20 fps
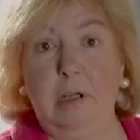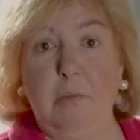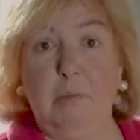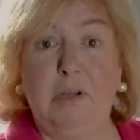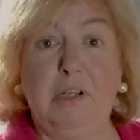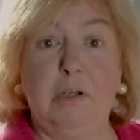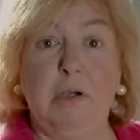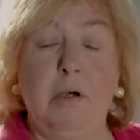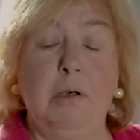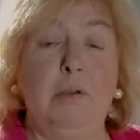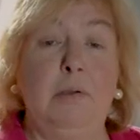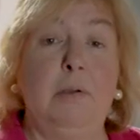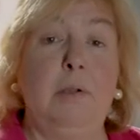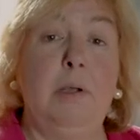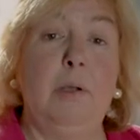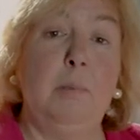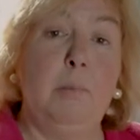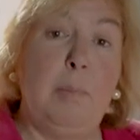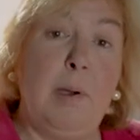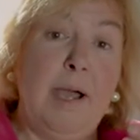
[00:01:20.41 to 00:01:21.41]
We'd gone
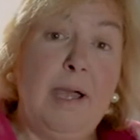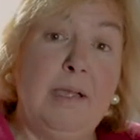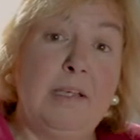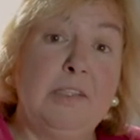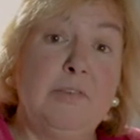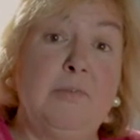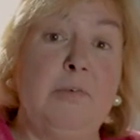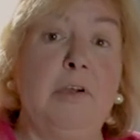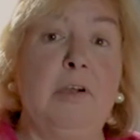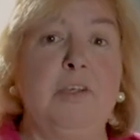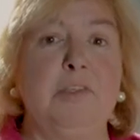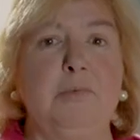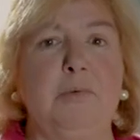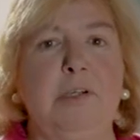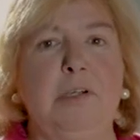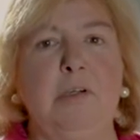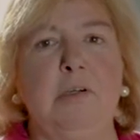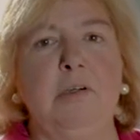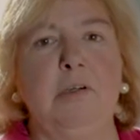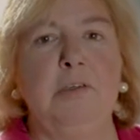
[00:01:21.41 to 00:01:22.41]
back as far as
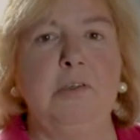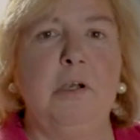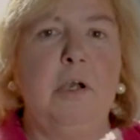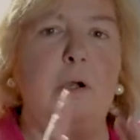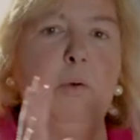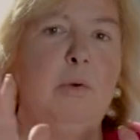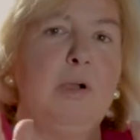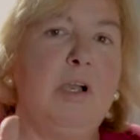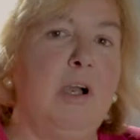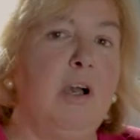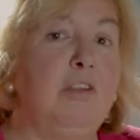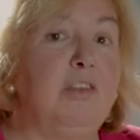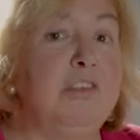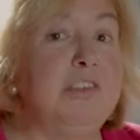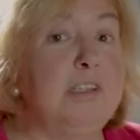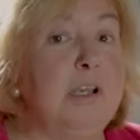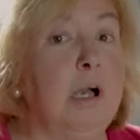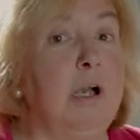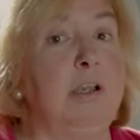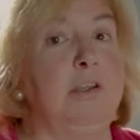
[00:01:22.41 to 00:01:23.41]
we could. We'd gone
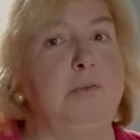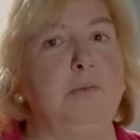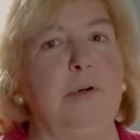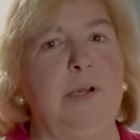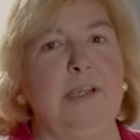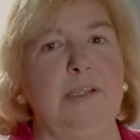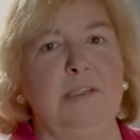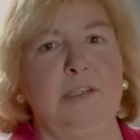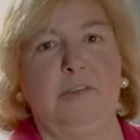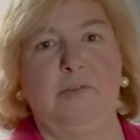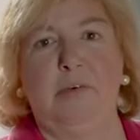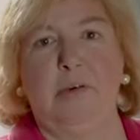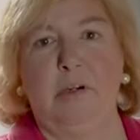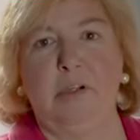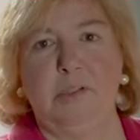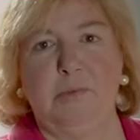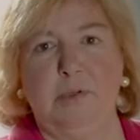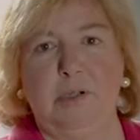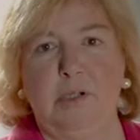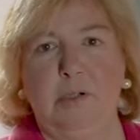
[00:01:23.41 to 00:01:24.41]
sideways as
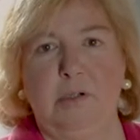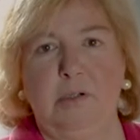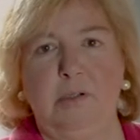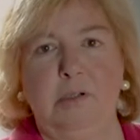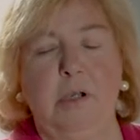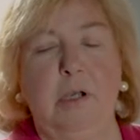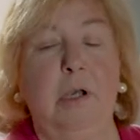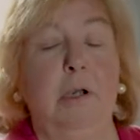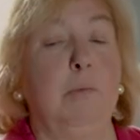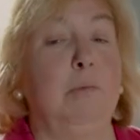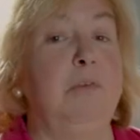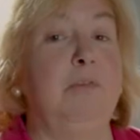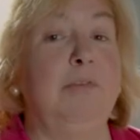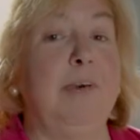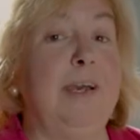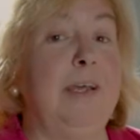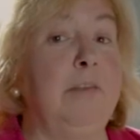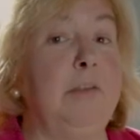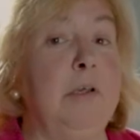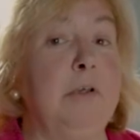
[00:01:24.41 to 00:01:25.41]
far as we could. We'd
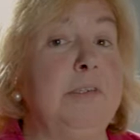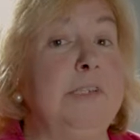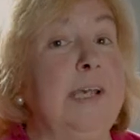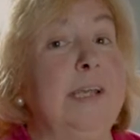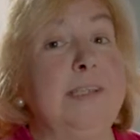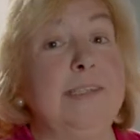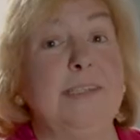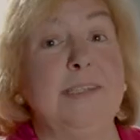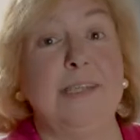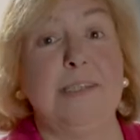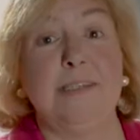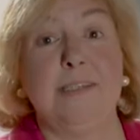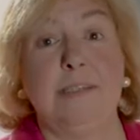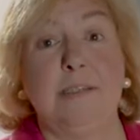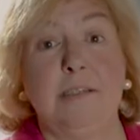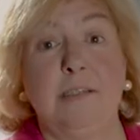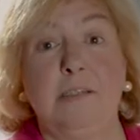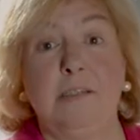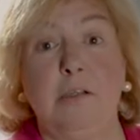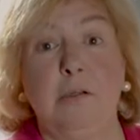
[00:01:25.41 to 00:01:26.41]
found those
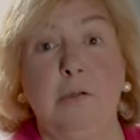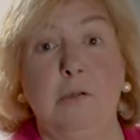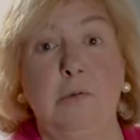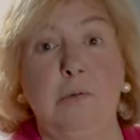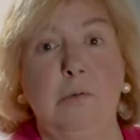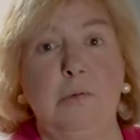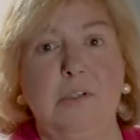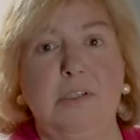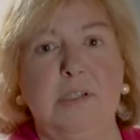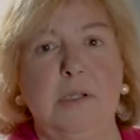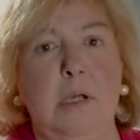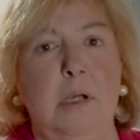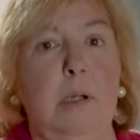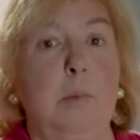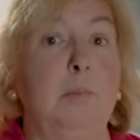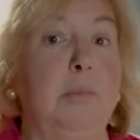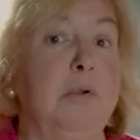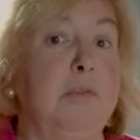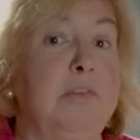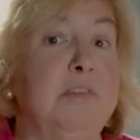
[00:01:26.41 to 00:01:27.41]
ancestors whose
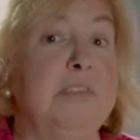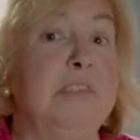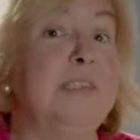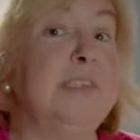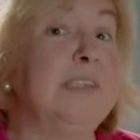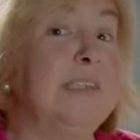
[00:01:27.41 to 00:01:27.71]
brothers and